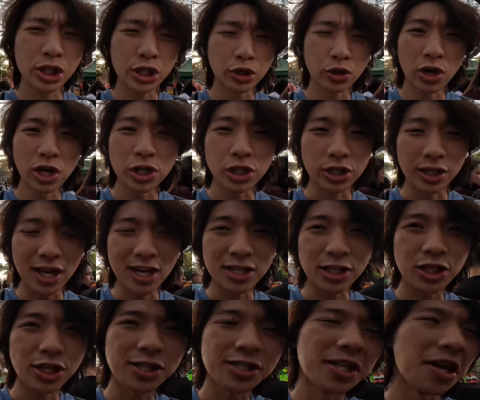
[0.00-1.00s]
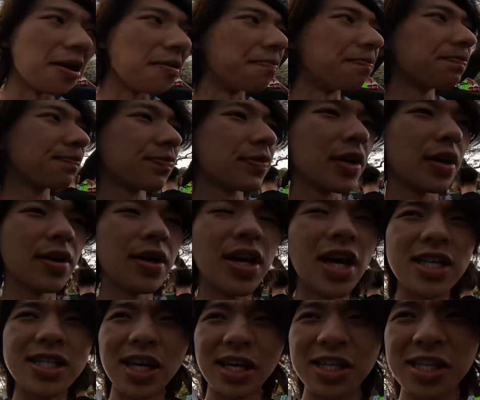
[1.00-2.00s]
a strange taste just then.
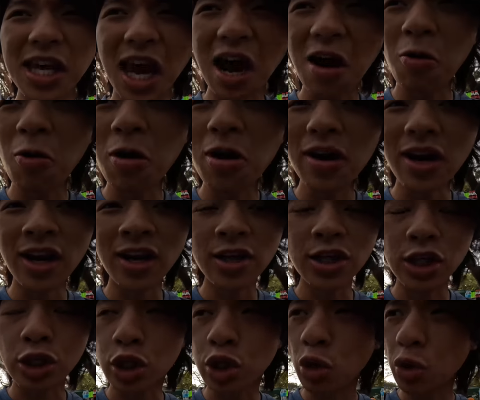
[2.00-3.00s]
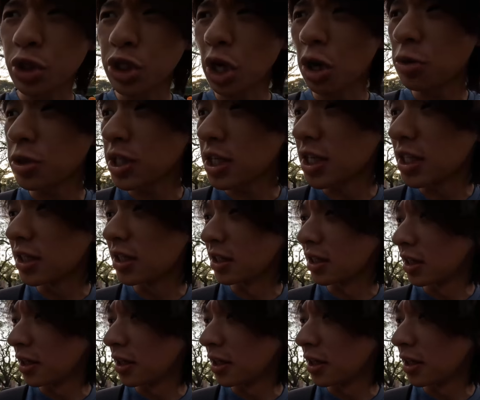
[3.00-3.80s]
It's like sour and then it's so salty.